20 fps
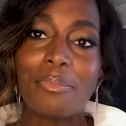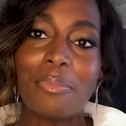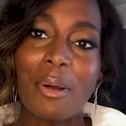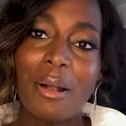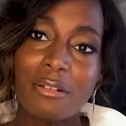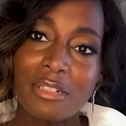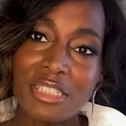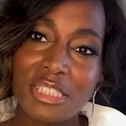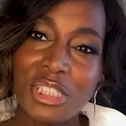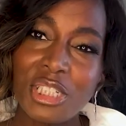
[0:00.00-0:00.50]

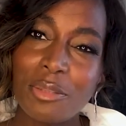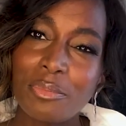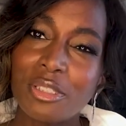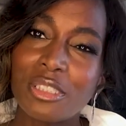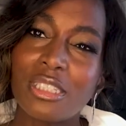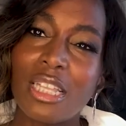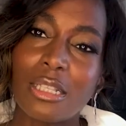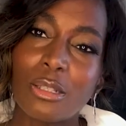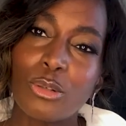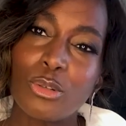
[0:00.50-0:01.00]

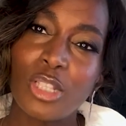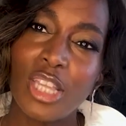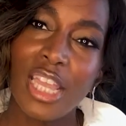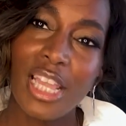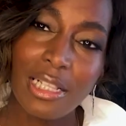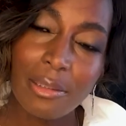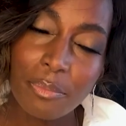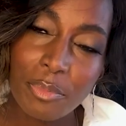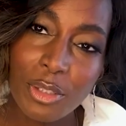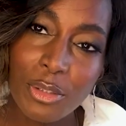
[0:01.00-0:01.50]
partnerships that could
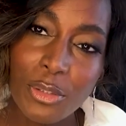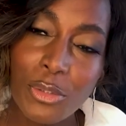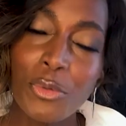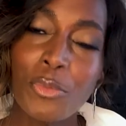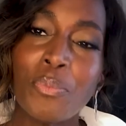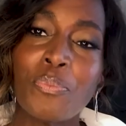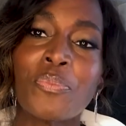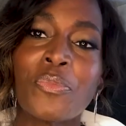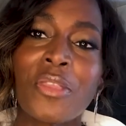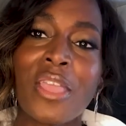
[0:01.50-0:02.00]
help
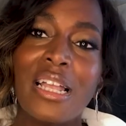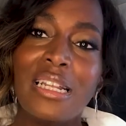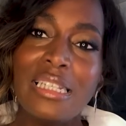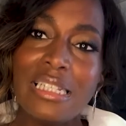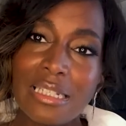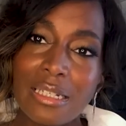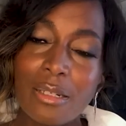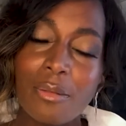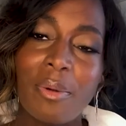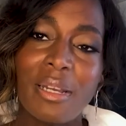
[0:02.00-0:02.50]
you
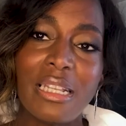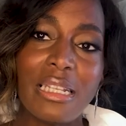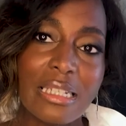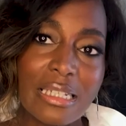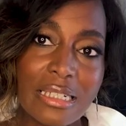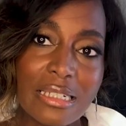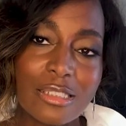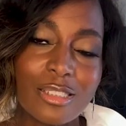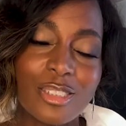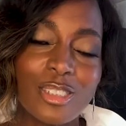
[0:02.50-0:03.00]
little by
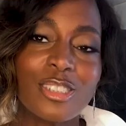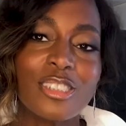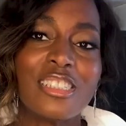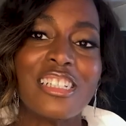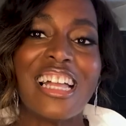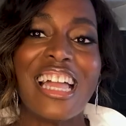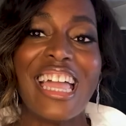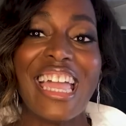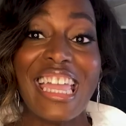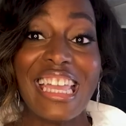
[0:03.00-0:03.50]
little.
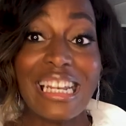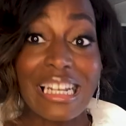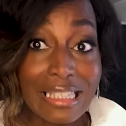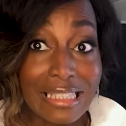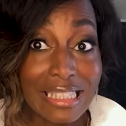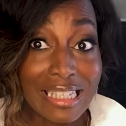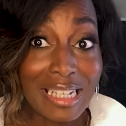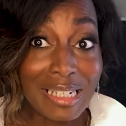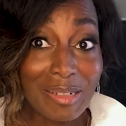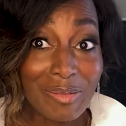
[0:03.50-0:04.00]
And
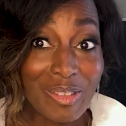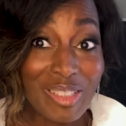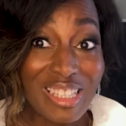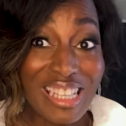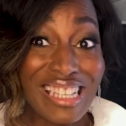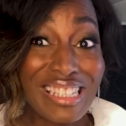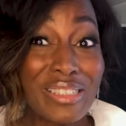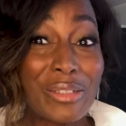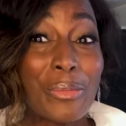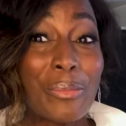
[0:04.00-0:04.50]
at the end of the
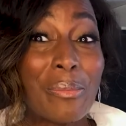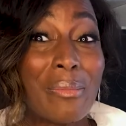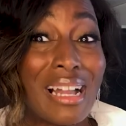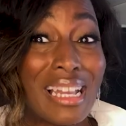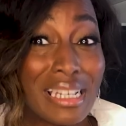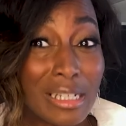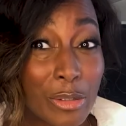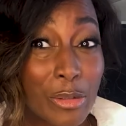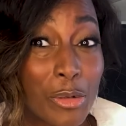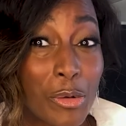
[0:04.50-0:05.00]
day, you
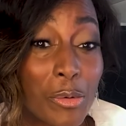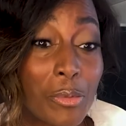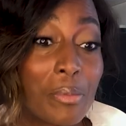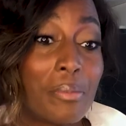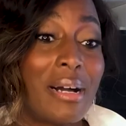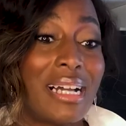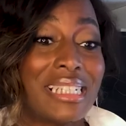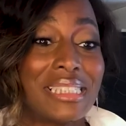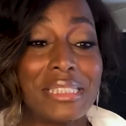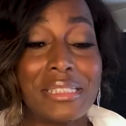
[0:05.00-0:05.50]
might grow
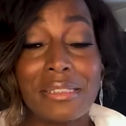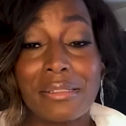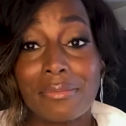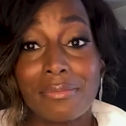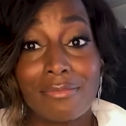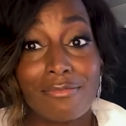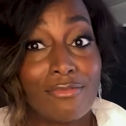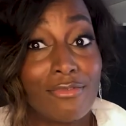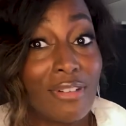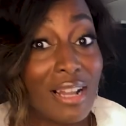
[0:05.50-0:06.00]
much
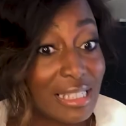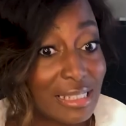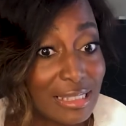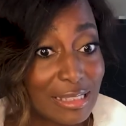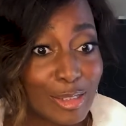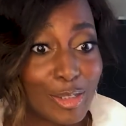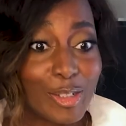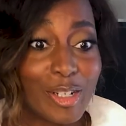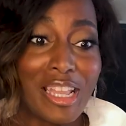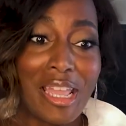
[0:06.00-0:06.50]

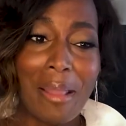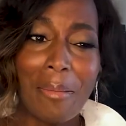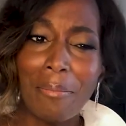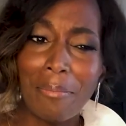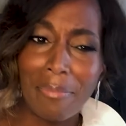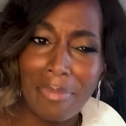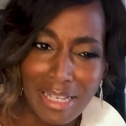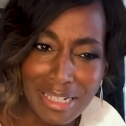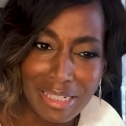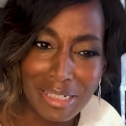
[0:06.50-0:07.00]
faster
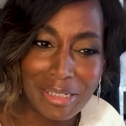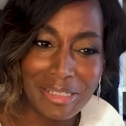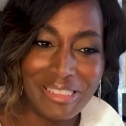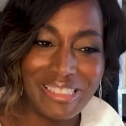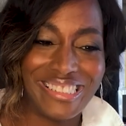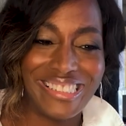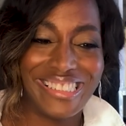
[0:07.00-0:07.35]
and better.